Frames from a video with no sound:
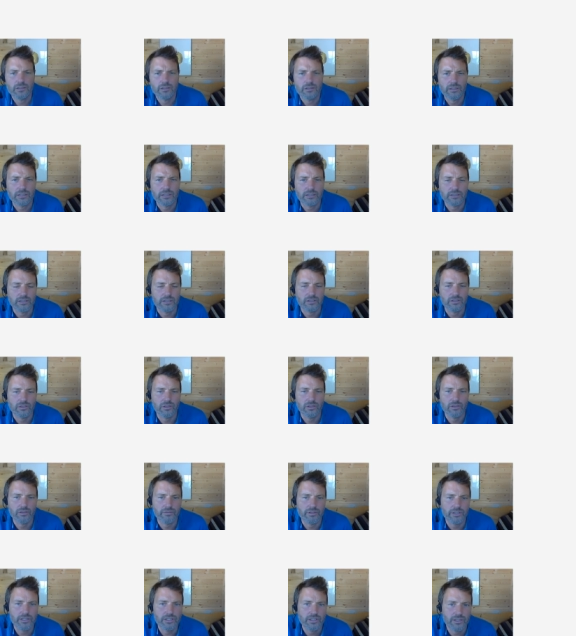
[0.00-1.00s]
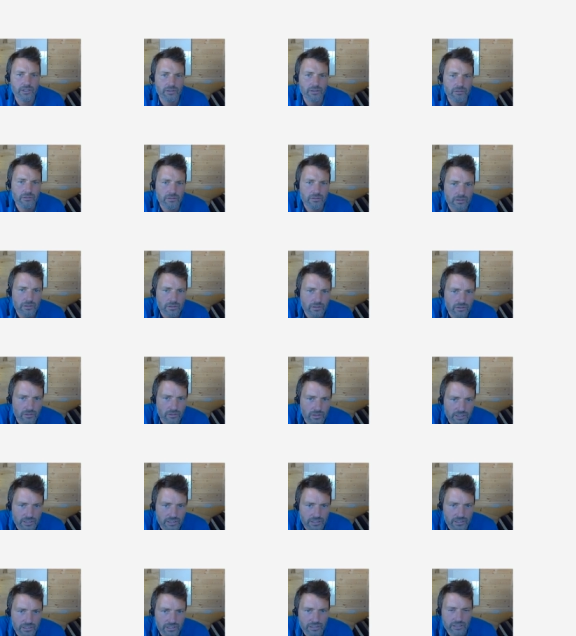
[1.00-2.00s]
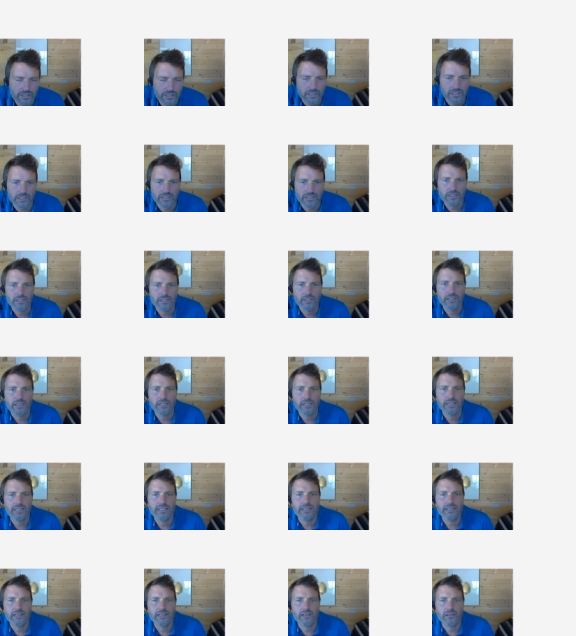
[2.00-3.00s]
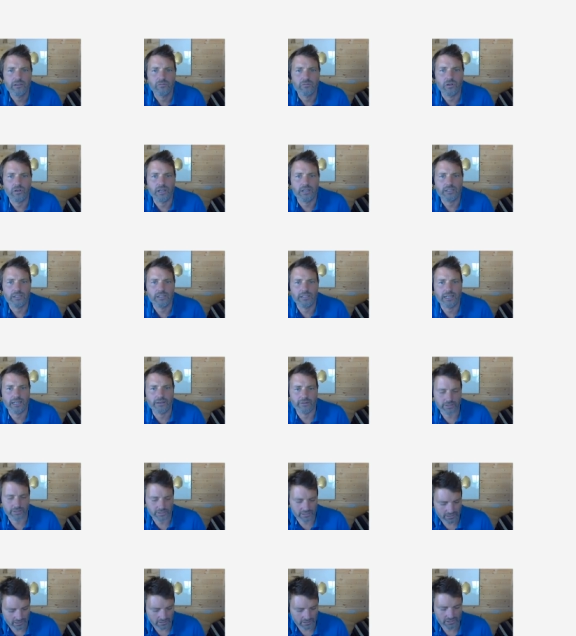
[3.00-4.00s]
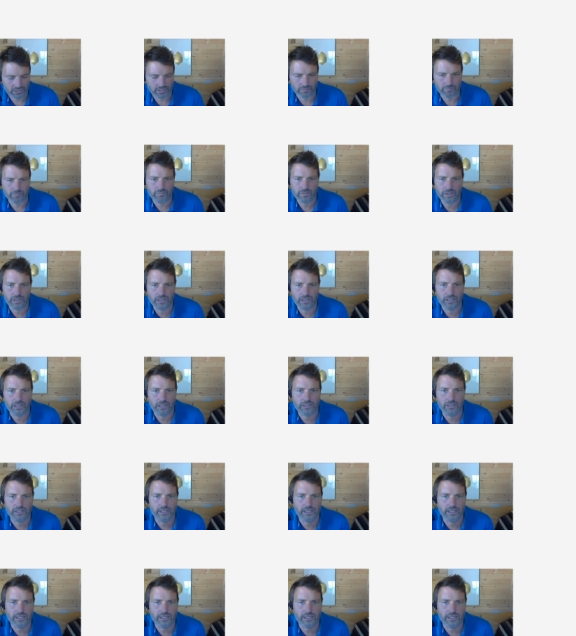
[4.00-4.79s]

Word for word: This is 932. Not easy to see. Right, so now it sent the, sim, uh, the